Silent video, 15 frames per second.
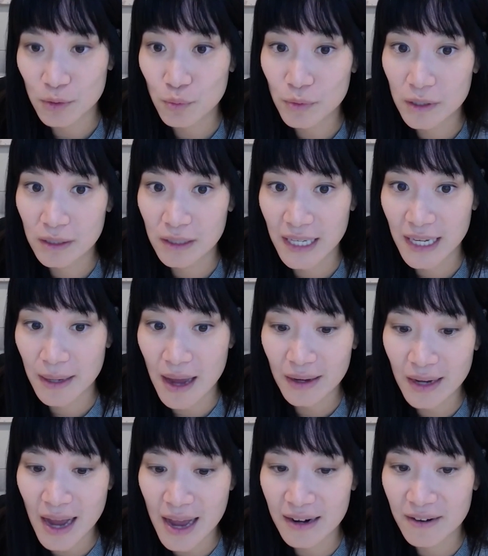really
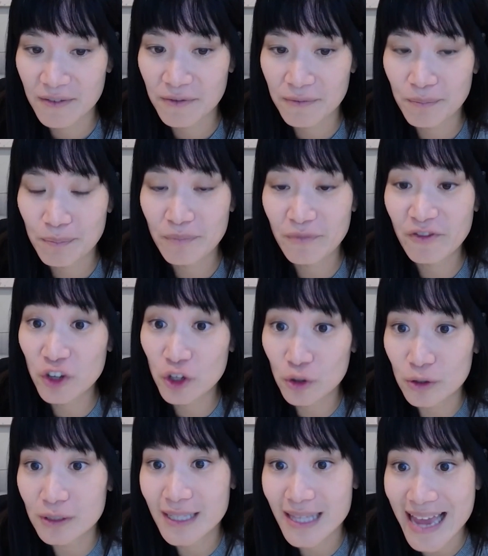kind of
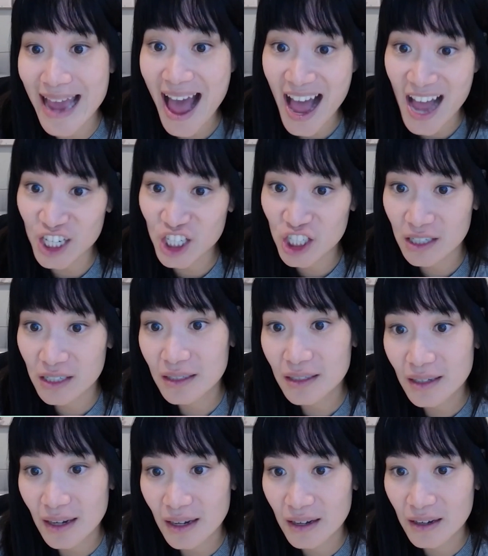fuels the action
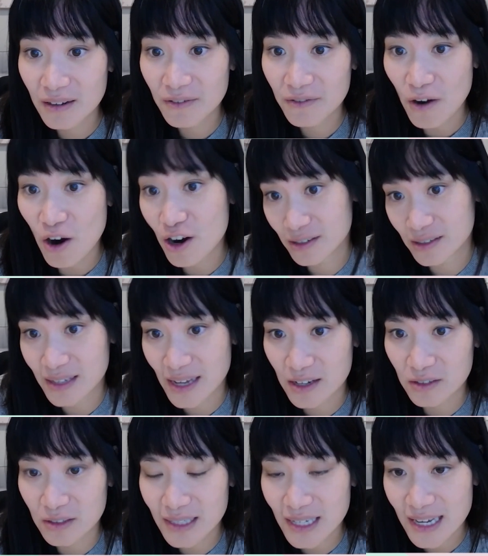of our
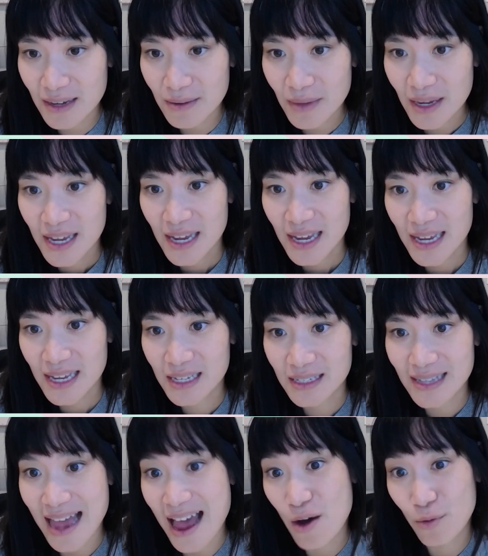sales team
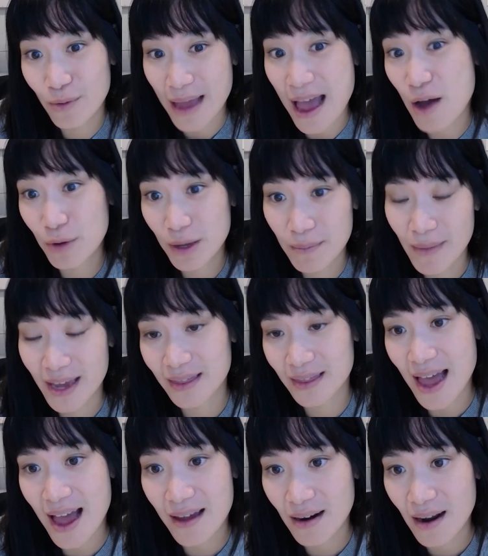is how we make
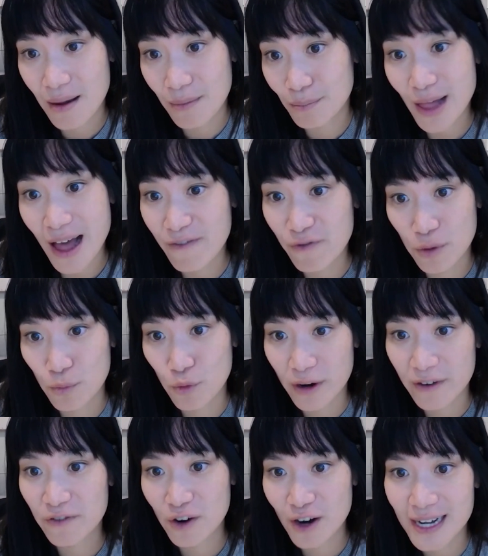that platform work
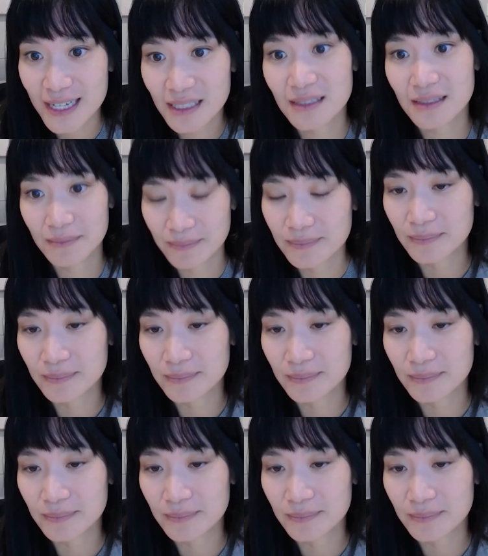for us.